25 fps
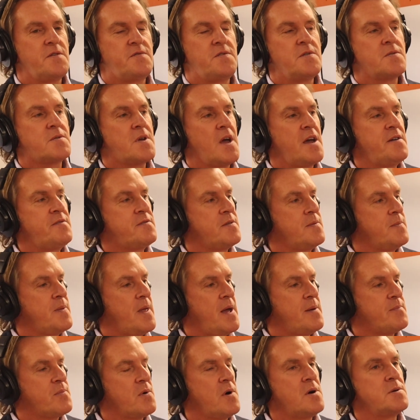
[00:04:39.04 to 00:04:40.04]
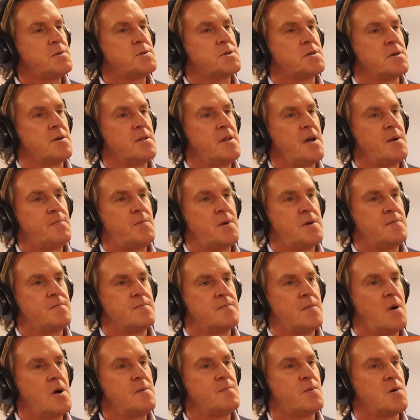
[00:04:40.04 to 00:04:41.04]
If you gave them that brochure, that'd be
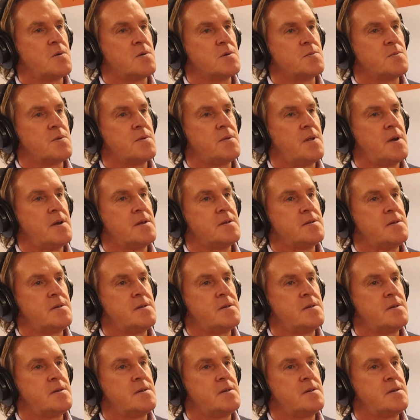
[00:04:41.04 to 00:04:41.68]
mind-boggling, wouldn't